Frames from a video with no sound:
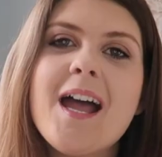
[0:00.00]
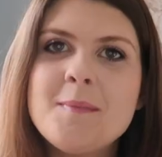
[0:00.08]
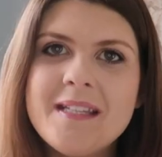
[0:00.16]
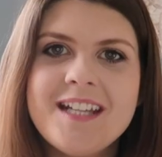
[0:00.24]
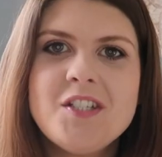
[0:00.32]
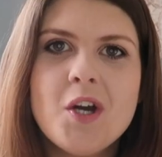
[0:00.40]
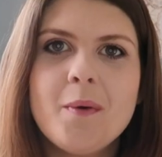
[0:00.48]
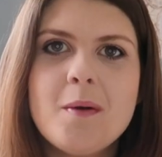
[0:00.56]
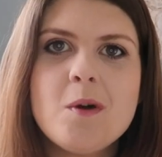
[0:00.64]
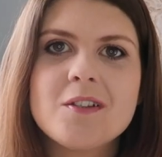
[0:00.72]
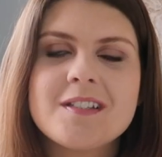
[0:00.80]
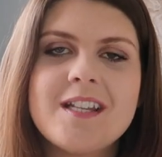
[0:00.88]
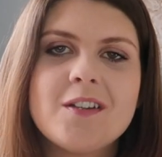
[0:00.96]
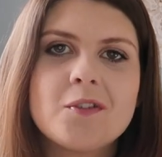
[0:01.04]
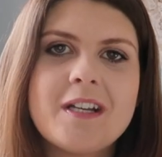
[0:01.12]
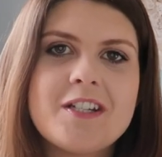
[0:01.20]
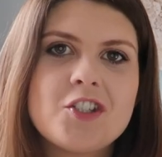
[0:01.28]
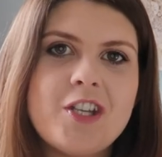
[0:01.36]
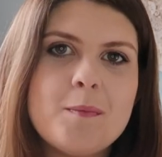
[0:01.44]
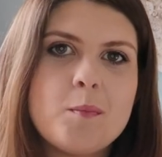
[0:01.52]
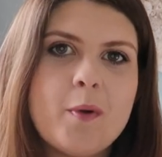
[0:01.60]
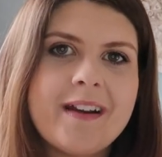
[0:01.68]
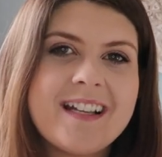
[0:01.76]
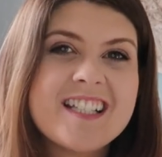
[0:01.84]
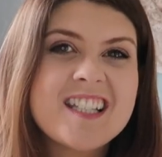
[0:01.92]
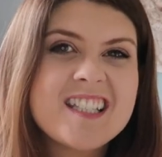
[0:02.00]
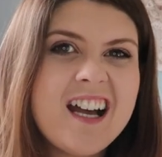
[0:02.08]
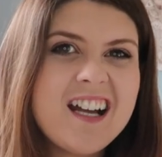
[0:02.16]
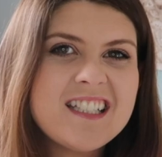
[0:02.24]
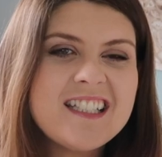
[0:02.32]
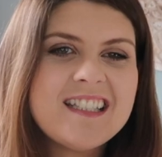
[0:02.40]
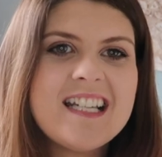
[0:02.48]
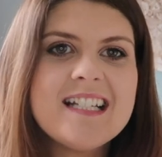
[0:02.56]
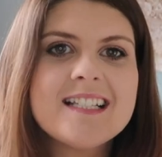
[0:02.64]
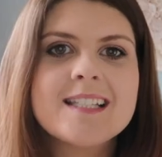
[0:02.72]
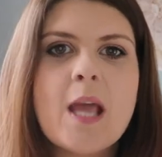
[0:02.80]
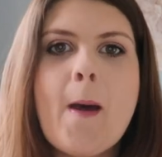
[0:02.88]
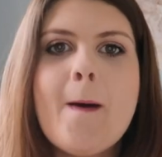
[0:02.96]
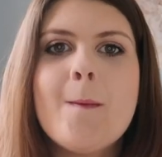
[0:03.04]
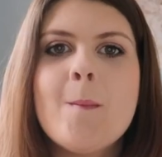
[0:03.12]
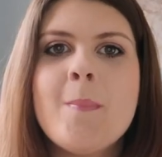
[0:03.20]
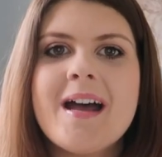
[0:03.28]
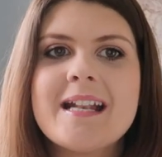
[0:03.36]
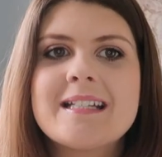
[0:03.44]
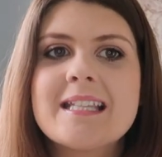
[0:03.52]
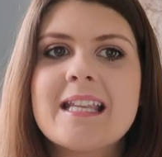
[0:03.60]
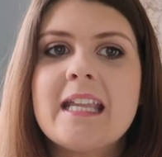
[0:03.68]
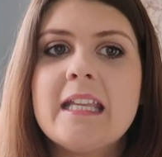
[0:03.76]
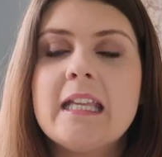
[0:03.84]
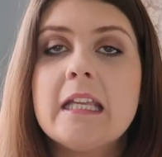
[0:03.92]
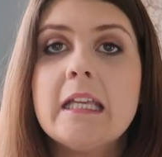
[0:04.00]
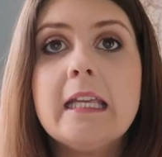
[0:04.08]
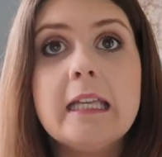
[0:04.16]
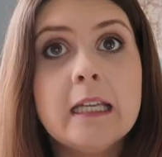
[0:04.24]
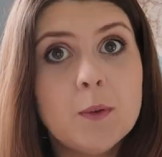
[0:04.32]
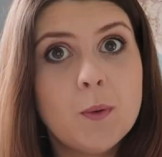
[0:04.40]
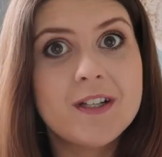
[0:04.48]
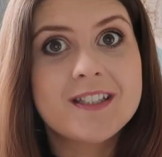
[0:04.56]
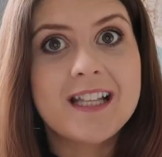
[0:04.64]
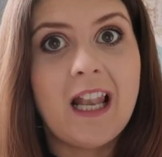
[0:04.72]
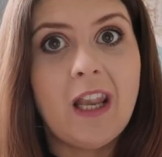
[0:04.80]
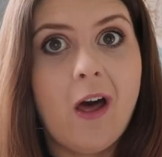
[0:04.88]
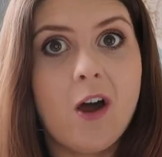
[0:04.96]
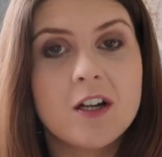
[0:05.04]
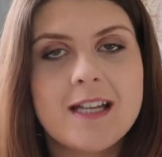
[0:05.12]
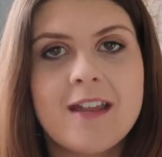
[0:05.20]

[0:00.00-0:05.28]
I mean, I know I wasn't in great shape when I started this, but it was a lot.